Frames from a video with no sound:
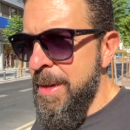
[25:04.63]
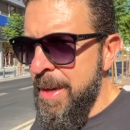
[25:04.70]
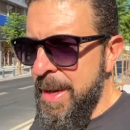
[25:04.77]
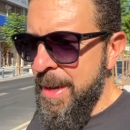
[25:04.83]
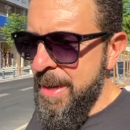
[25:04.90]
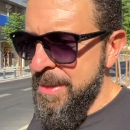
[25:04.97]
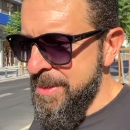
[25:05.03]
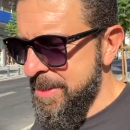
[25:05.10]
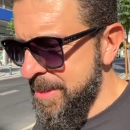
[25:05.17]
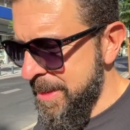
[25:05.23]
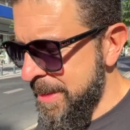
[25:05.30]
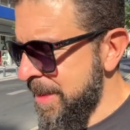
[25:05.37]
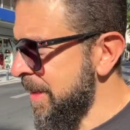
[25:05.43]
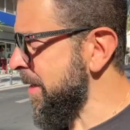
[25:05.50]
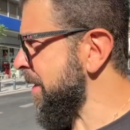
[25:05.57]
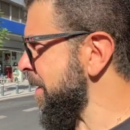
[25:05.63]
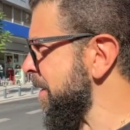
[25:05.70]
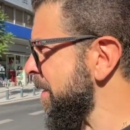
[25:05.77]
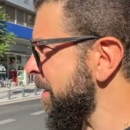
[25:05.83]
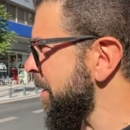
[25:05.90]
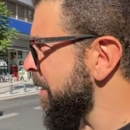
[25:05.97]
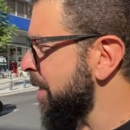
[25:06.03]
has
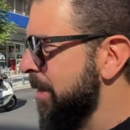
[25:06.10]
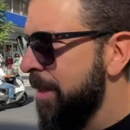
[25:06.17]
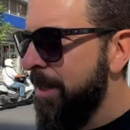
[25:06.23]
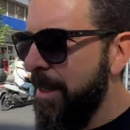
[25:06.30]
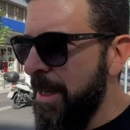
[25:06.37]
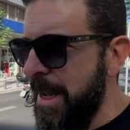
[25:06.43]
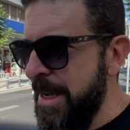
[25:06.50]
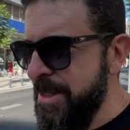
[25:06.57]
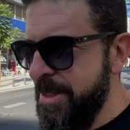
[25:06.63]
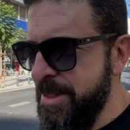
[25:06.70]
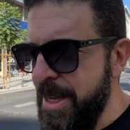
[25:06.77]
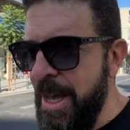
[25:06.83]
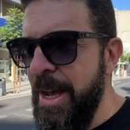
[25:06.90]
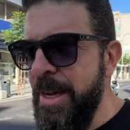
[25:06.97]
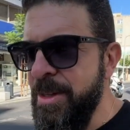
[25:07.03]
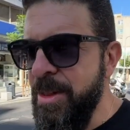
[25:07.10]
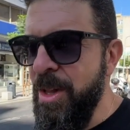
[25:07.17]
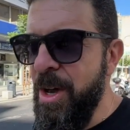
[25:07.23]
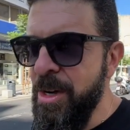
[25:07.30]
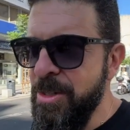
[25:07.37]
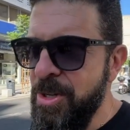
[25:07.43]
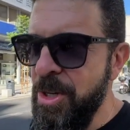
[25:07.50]
signed
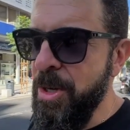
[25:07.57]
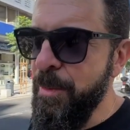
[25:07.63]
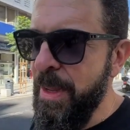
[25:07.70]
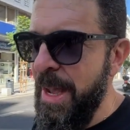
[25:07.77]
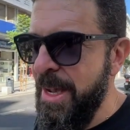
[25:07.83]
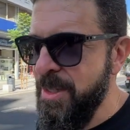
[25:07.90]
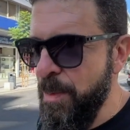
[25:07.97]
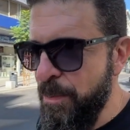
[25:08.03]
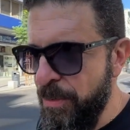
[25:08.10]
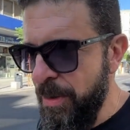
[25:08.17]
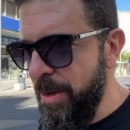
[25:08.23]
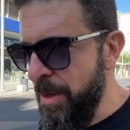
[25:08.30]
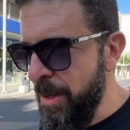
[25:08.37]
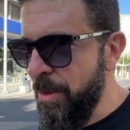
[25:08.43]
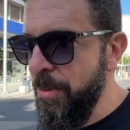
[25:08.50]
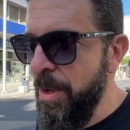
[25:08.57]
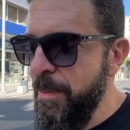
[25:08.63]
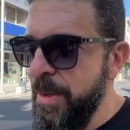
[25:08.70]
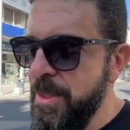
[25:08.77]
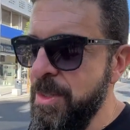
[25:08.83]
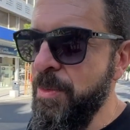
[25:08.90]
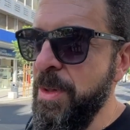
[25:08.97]
long-term gas
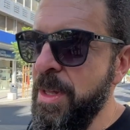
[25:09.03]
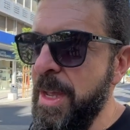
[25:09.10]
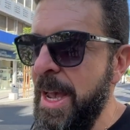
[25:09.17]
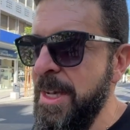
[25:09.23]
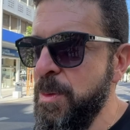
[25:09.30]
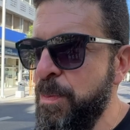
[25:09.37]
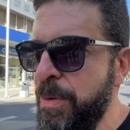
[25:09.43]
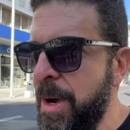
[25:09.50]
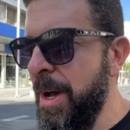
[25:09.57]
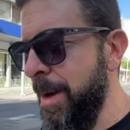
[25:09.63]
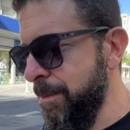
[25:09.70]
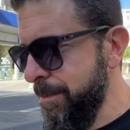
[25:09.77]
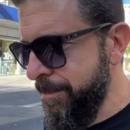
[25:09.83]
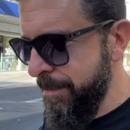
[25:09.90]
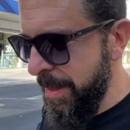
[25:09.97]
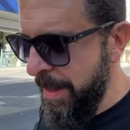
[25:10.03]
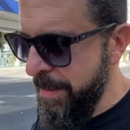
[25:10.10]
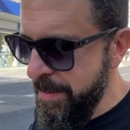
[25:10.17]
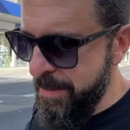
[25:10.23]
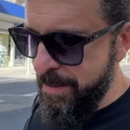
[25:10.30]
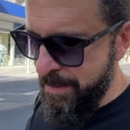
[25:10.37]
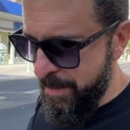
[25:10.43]
agreements with Gazprom,
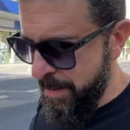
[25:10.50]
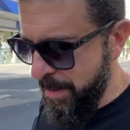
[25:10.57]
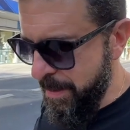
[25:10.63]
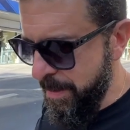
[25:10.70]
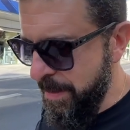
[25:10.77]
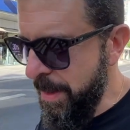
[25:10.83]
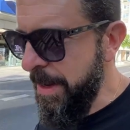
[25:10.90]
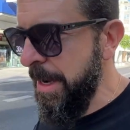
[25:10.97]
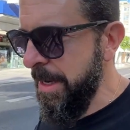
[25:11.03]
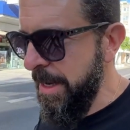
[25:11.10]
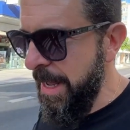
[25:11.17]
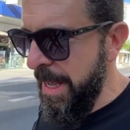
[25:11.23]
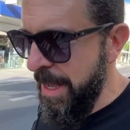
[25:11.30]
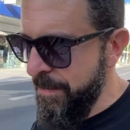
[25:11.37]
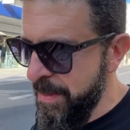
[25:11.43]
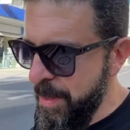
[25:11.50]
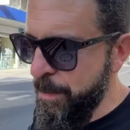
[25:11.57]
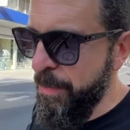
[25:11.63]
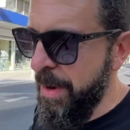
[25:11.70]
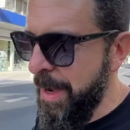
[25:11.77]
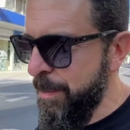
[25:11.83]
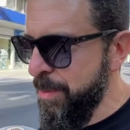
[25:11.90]
and they're not going to have any
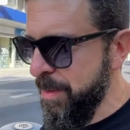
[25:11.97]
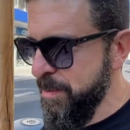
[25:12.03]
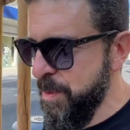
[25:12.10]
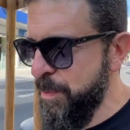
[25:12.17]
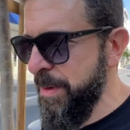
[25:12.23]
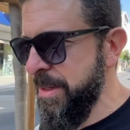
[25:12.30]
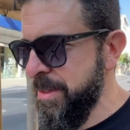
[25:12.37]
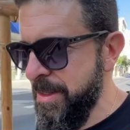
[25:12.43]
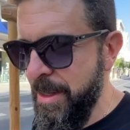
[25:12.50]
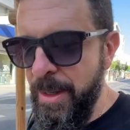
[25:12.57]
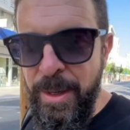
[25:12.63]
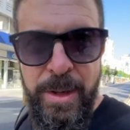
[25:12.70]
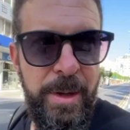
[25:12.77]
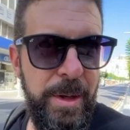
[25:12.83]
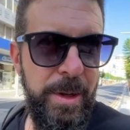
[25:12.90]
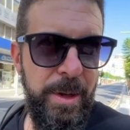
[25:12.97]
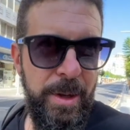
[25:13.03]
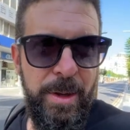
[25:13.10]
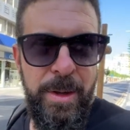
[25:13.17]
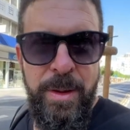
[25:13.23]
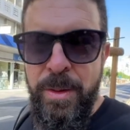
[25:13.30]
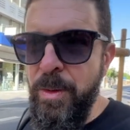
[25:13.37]
problems. But
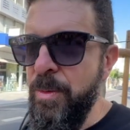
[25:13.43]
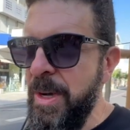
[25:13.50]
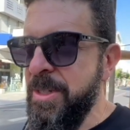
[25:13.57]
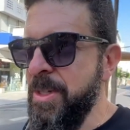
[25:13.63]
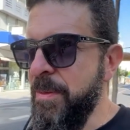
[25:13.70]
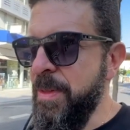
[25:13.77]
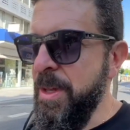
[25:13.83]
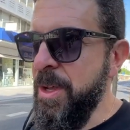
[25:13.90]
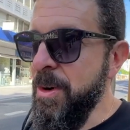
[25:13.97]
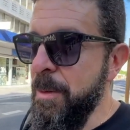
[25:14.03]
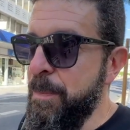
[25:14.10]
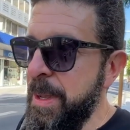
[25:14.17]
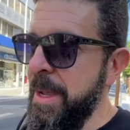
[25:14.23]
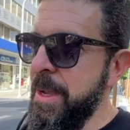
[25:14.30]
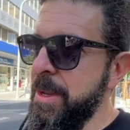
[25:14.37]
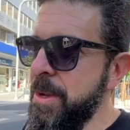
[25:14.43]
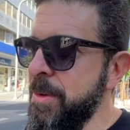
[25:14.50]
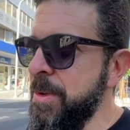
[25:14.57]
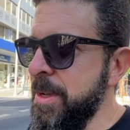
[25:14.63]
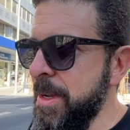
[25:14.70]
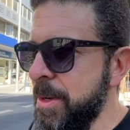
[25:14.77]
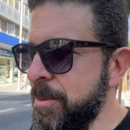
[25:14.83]
the rest of the European
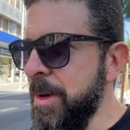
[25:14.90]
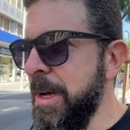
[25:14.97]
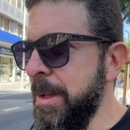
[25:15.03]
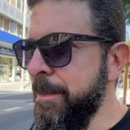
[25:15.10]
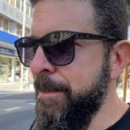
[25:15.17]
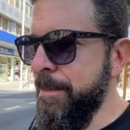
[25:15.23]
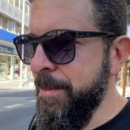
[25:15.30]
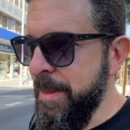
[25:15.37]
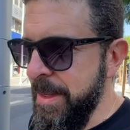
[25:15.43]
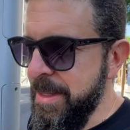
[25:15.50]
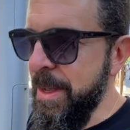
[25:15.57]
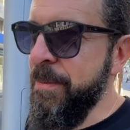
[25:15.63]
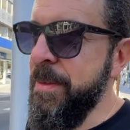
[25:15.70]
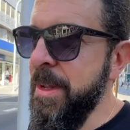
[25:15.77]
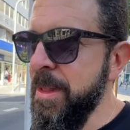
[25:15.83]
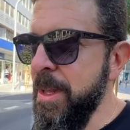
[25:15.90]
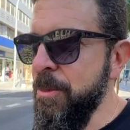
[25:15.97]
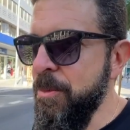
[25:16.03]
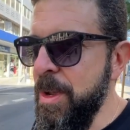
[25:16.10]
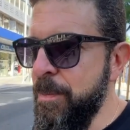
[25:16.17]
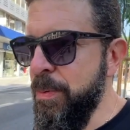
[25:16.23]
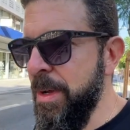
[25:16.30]
Union, well, they definitely
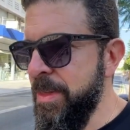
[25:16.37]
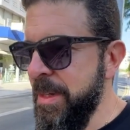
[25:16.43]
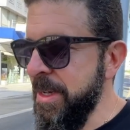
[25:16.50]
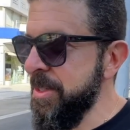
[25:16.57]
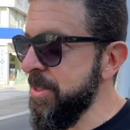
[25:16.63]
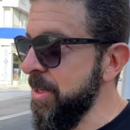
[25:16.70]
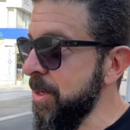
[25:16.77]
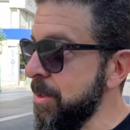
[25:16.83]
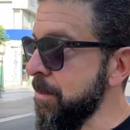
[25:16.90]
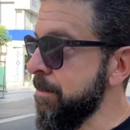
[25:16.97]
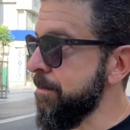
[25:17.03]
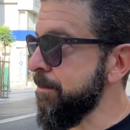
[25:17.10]
reap what they sow.